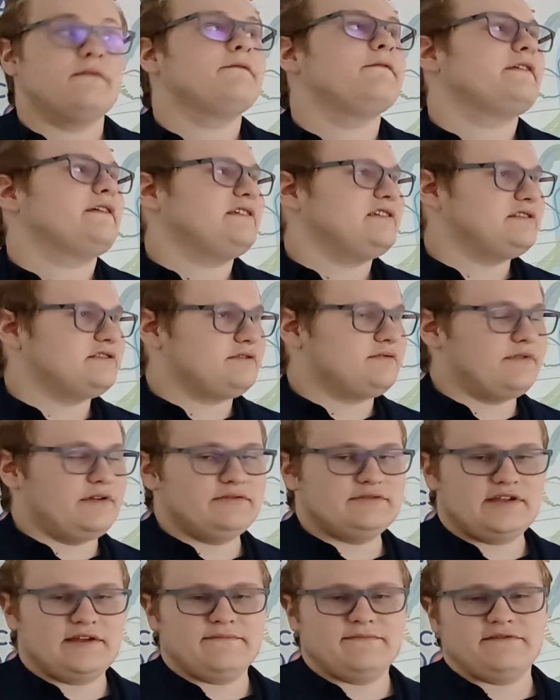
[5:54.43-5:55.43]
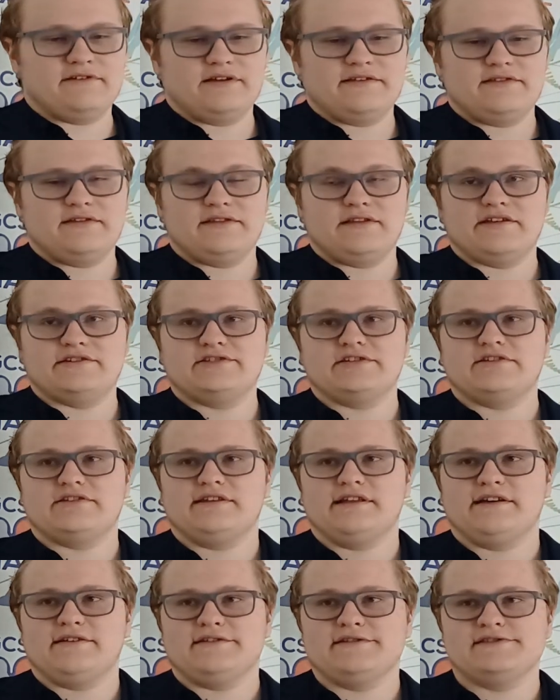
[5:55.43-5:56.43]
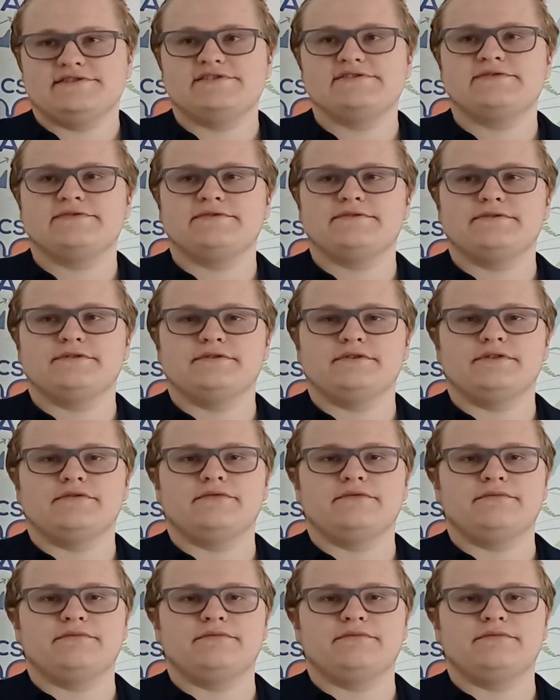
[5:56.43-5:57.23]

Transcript: First, real-time threat detection allows for